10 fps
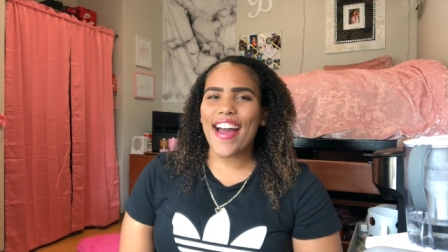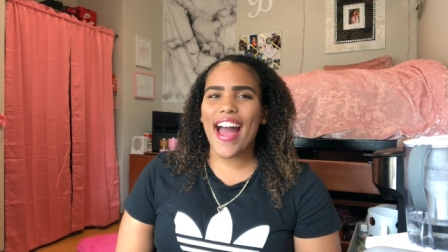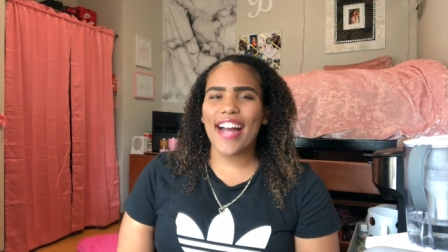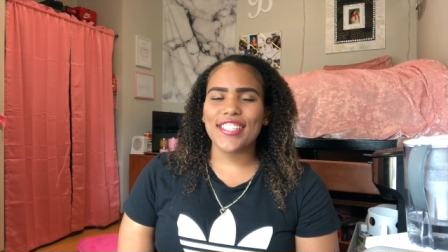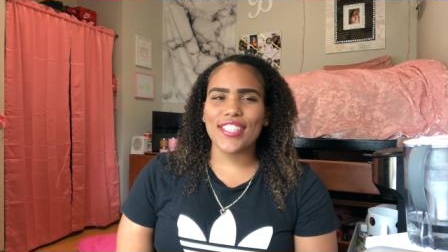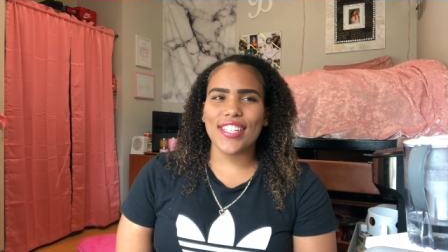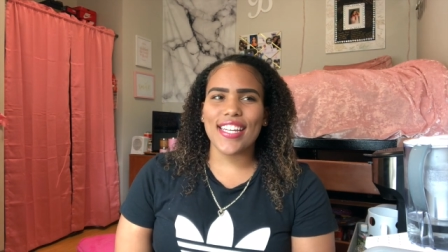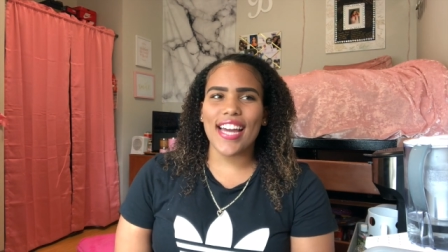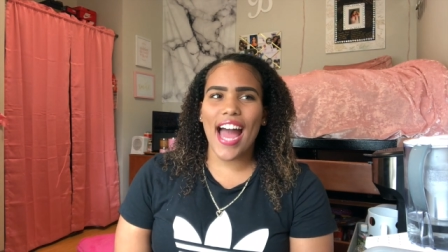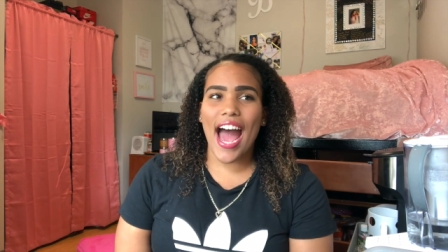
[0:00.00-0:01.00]
I
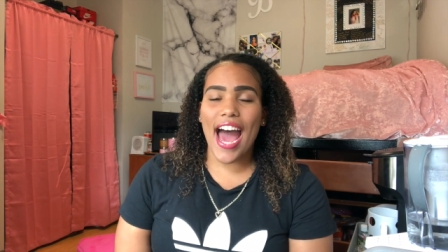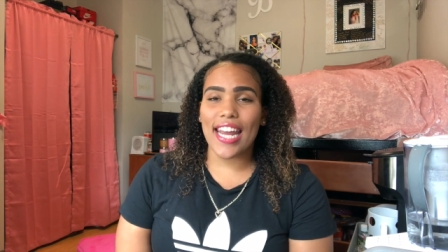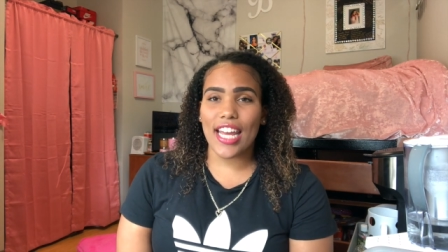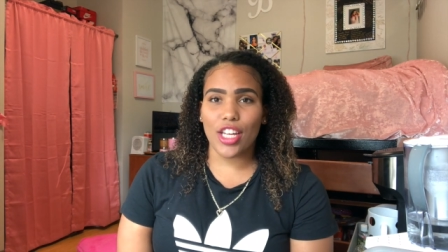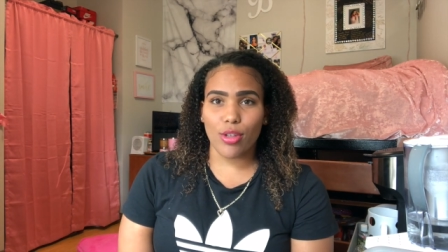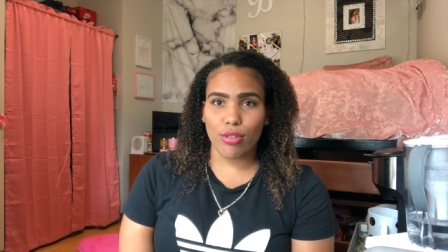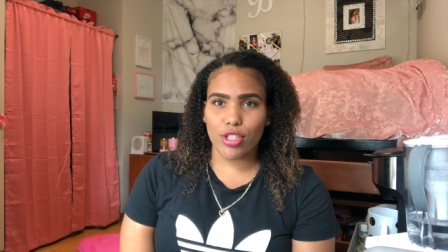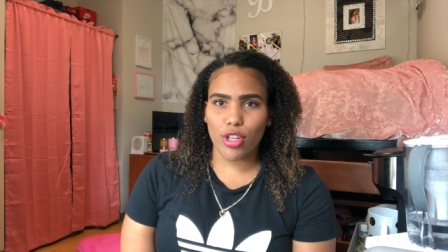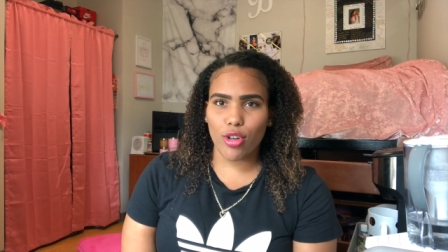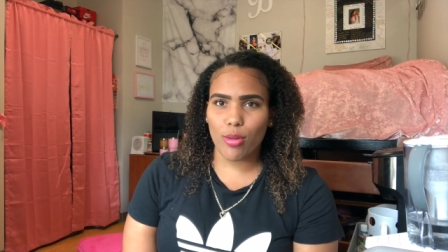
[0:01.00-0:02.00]
actually had a
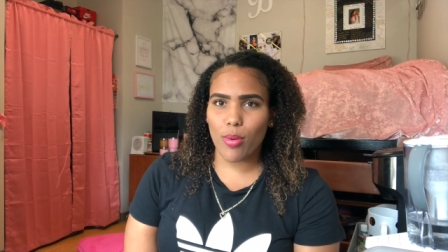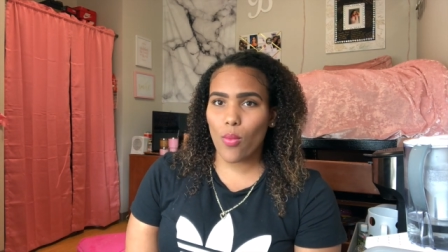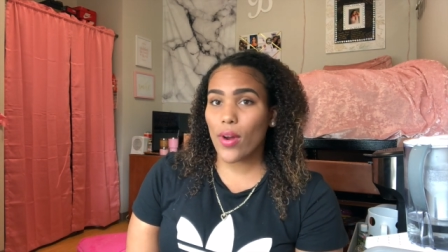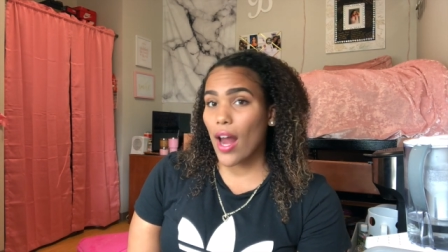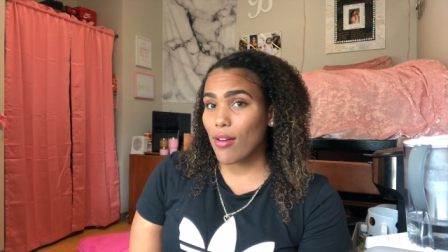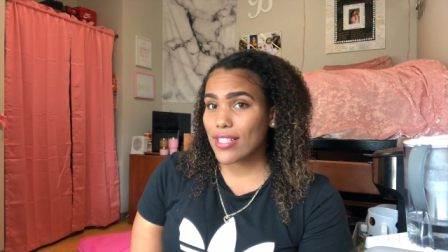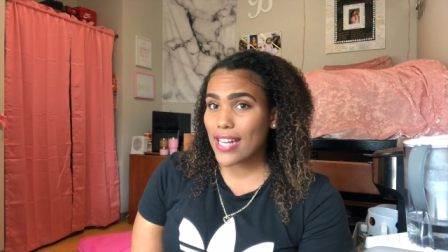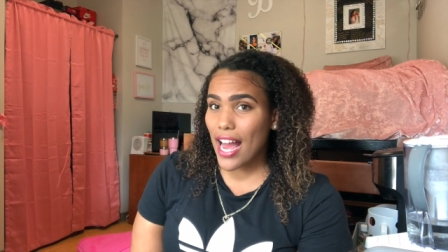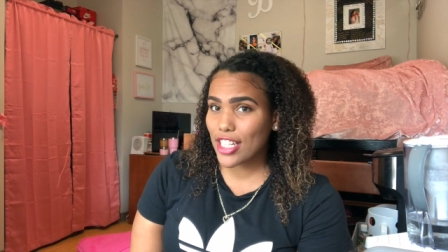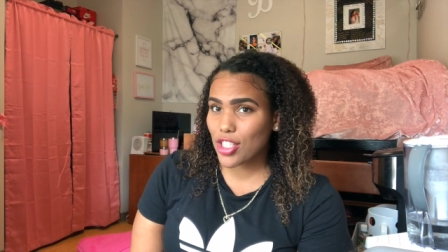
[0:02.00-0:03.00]
YouTube when I was
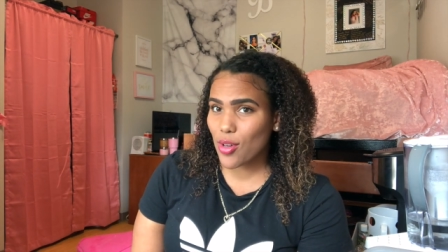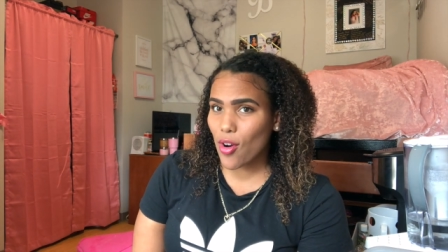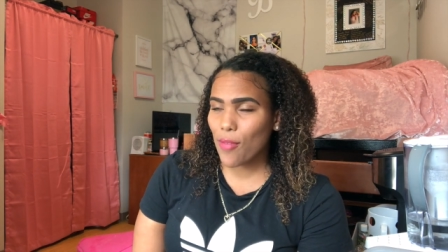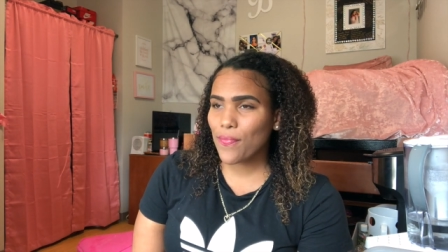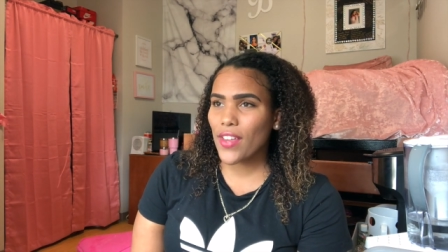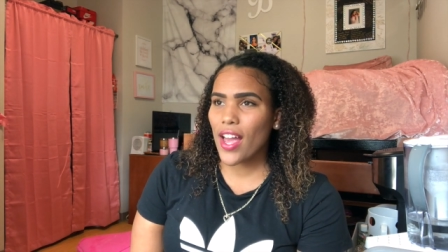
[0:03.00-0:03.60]
in high school.